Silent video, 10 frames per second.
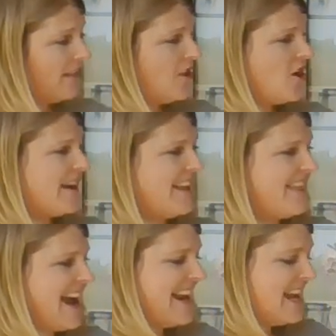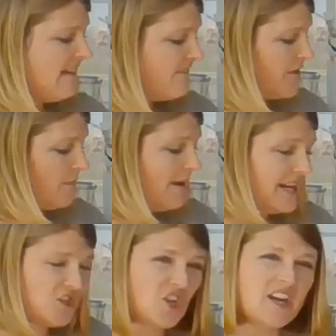look at that
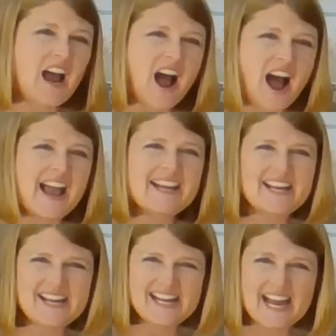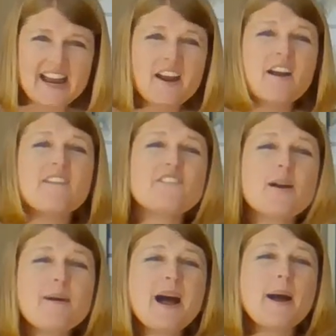information I can get
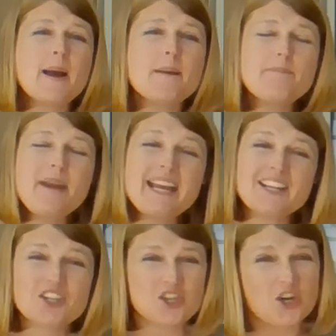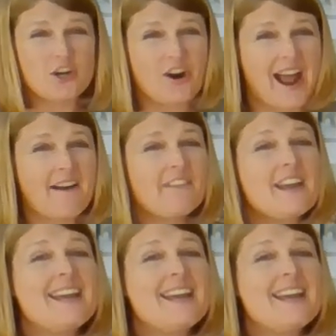from a picture graph.